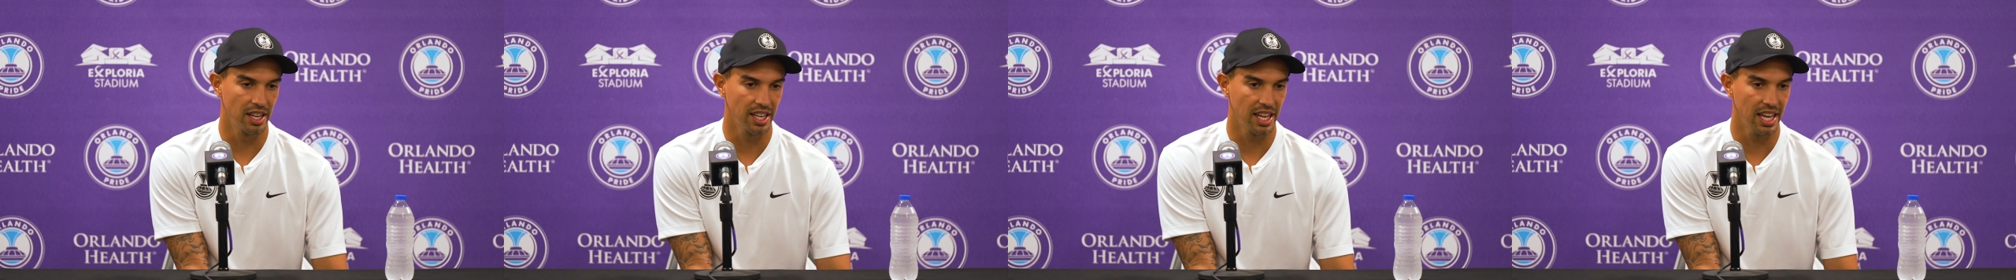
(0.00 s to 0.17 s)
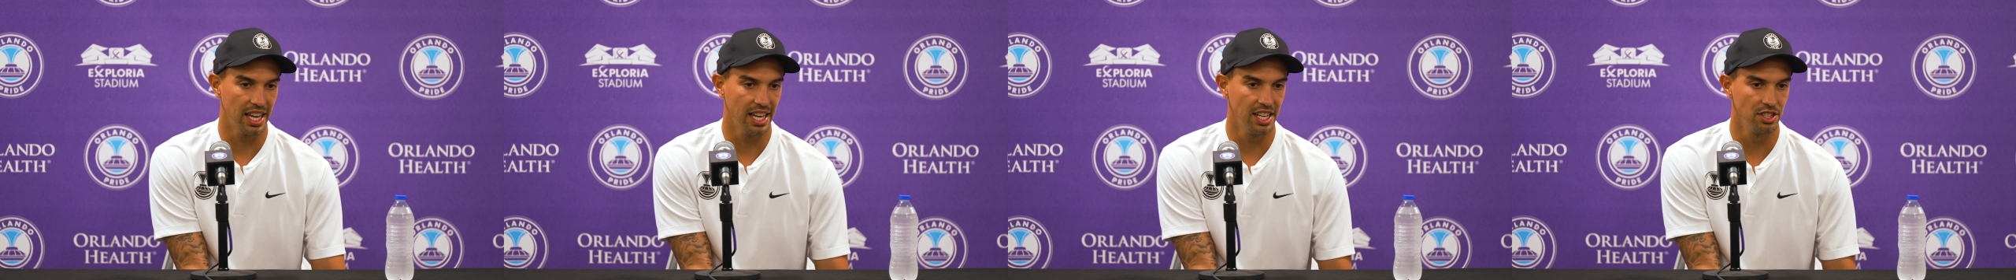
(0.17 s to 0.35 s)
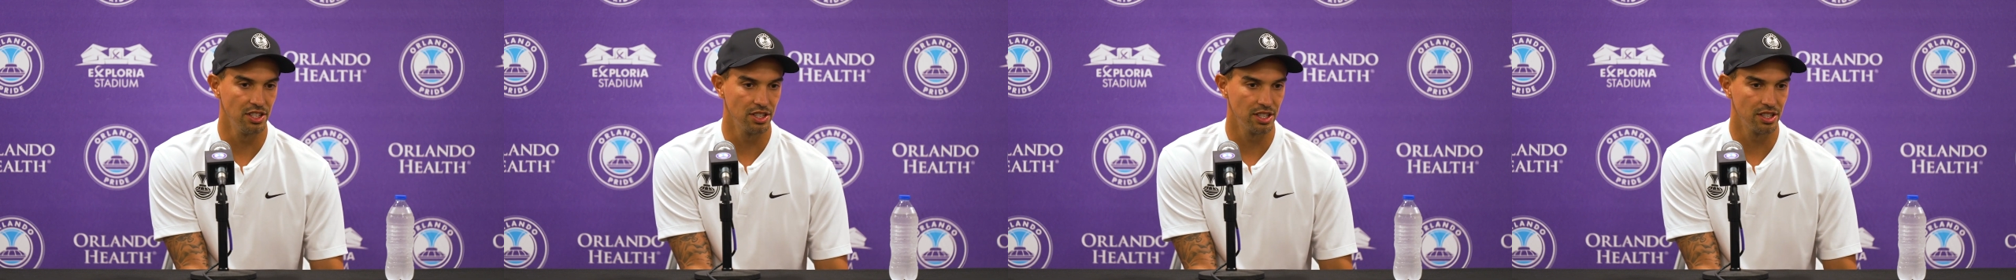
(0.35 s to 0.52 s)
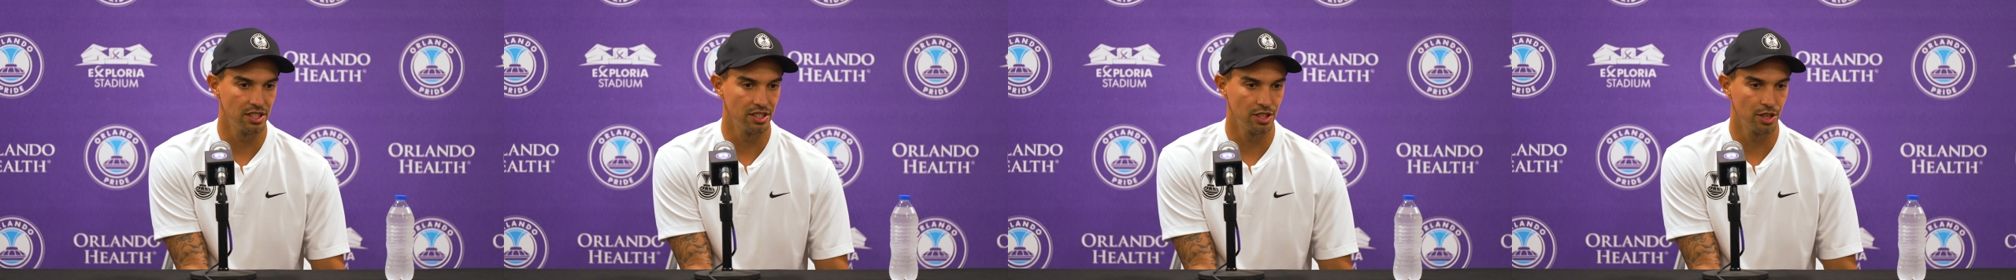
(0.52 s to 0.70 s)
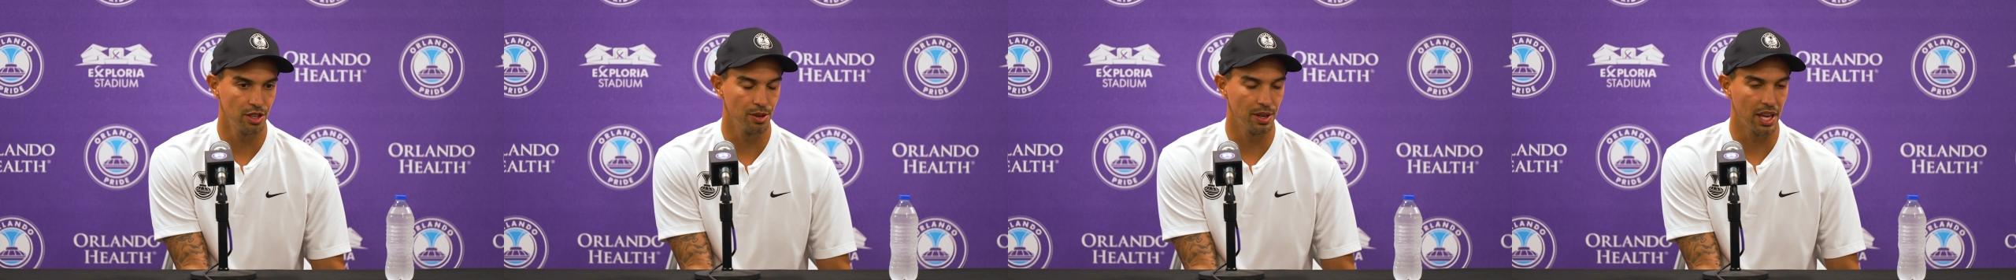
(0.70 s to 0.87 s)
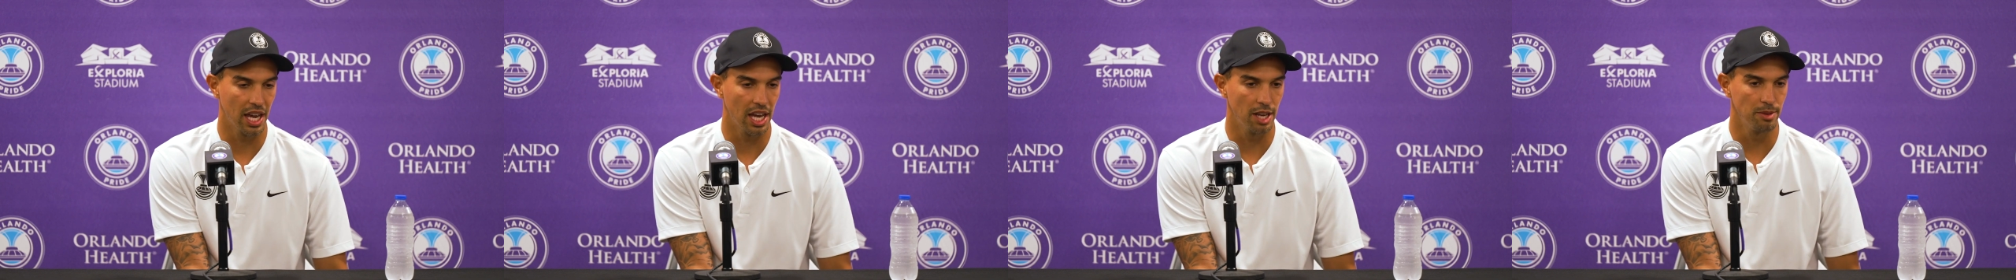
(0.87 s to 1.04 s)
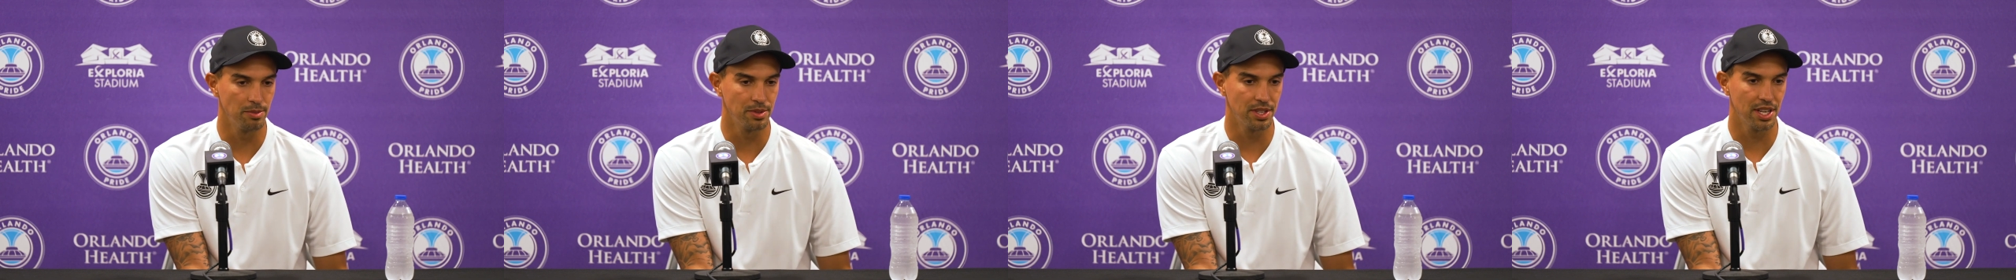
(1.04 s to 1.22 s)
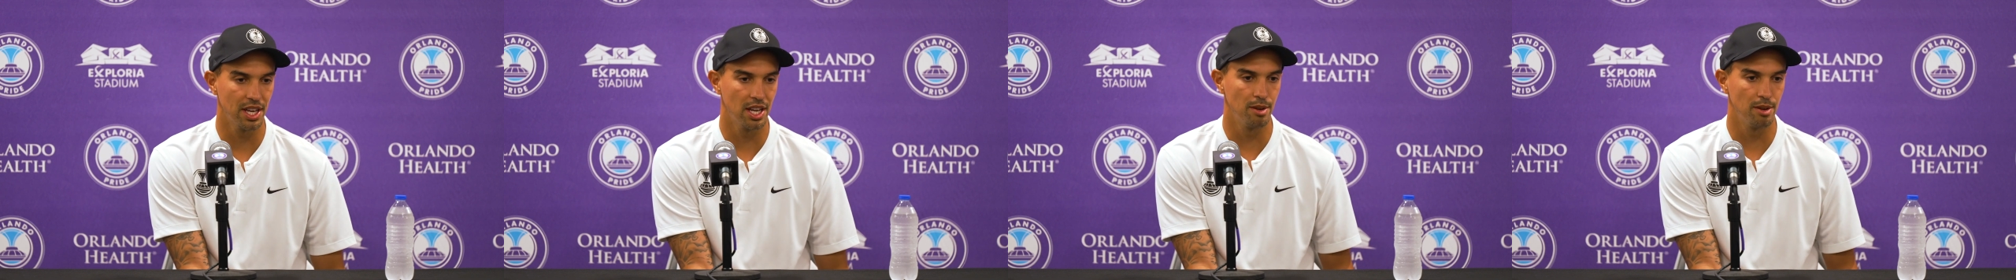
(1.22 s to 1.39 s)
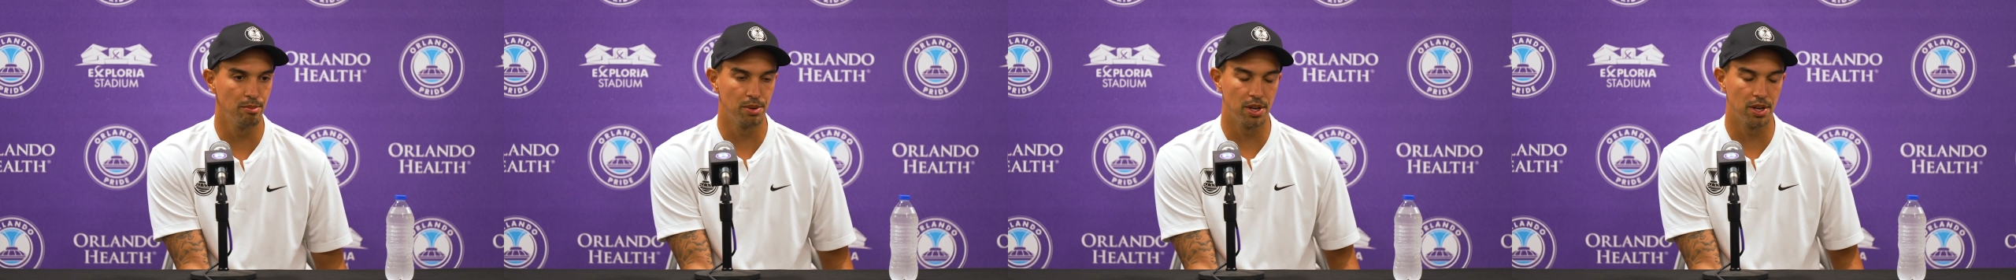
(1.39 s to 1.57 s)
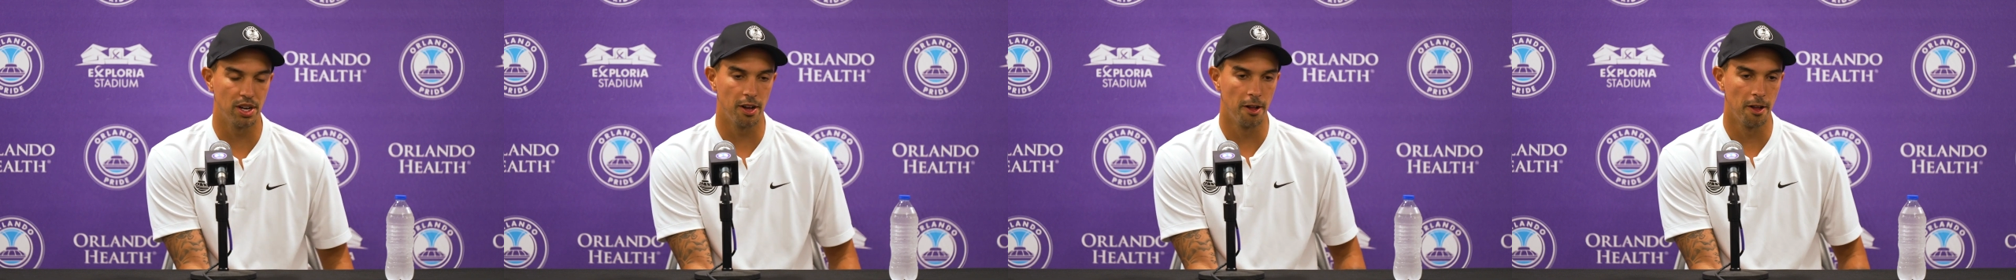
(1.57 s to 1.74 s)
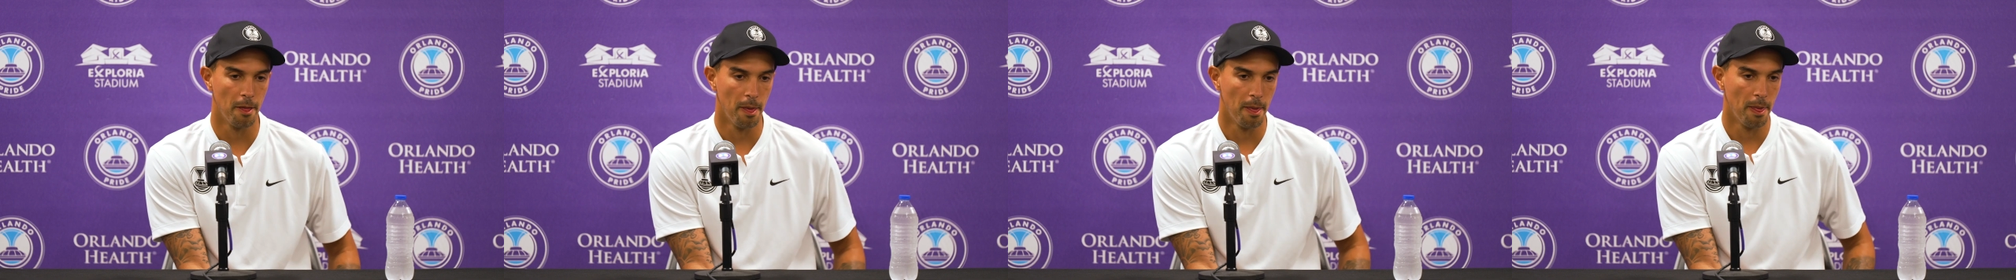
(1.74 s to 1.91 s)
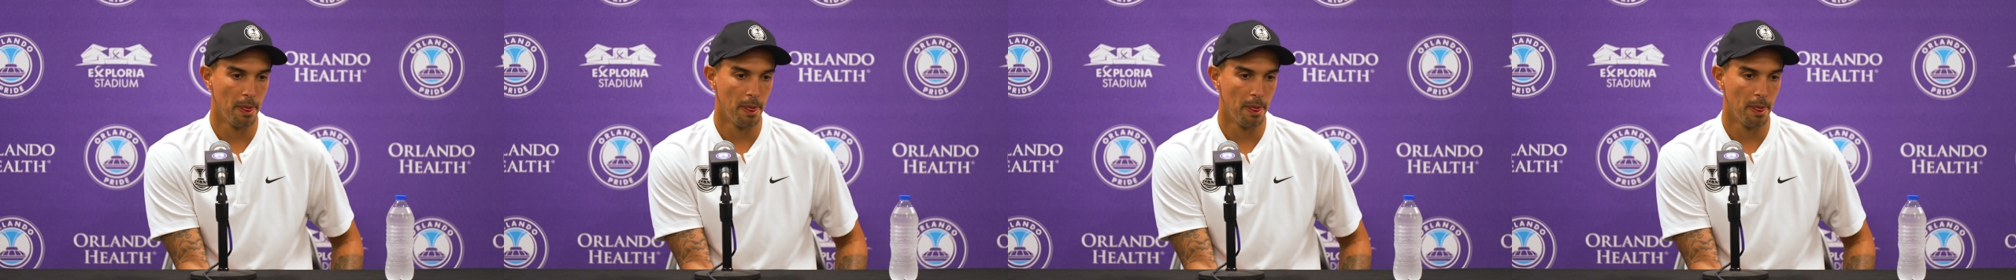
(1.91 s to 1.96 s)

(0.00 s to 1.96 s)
get injured two games in, but